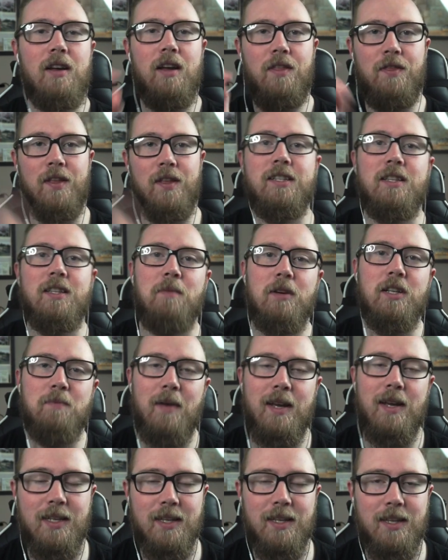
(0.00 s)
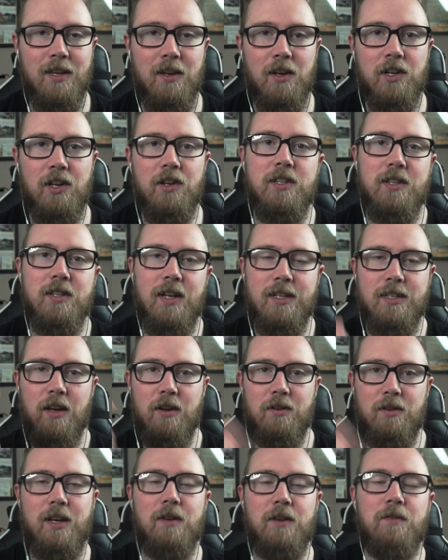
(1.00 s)
this is the most basic thing you can do, so let's
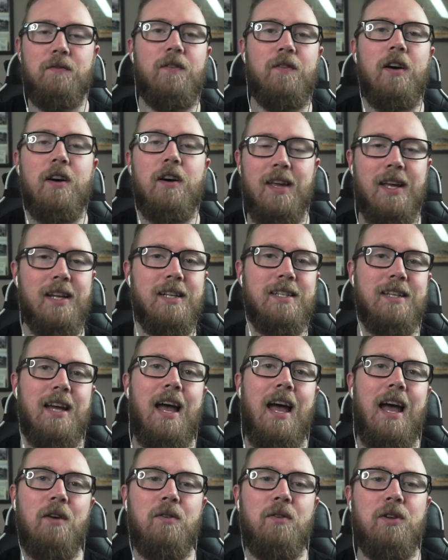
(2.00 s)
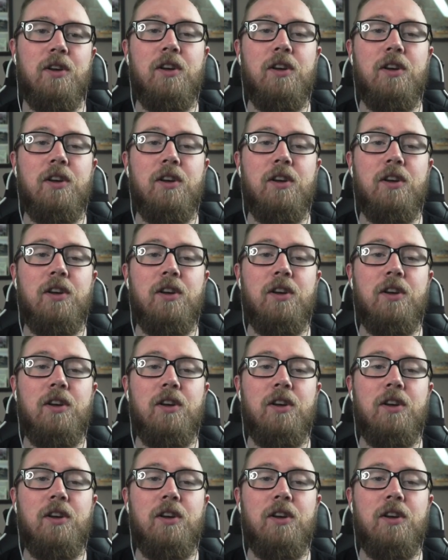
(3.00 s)
go delve further into how you